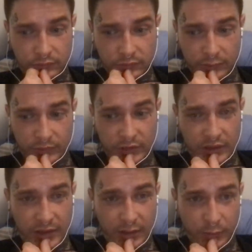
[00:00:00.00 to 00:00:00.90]
I'm trying to
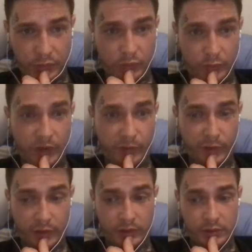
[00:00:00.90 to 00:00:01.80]
help you,
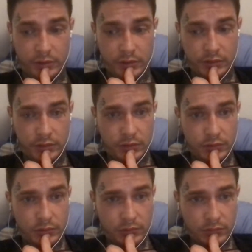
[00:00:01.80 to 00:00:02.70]
motherfuckers.
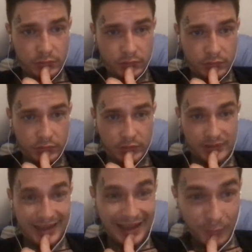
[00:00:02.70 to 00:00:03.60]
Because
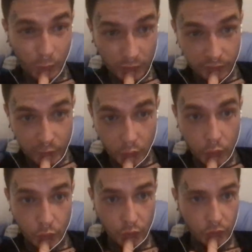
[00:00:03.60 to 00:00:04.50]
I'm one of
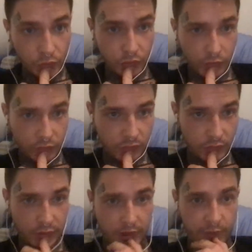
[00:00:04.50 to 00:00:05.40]
you.
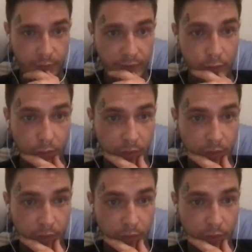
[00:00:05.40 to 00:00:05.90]
And I've been one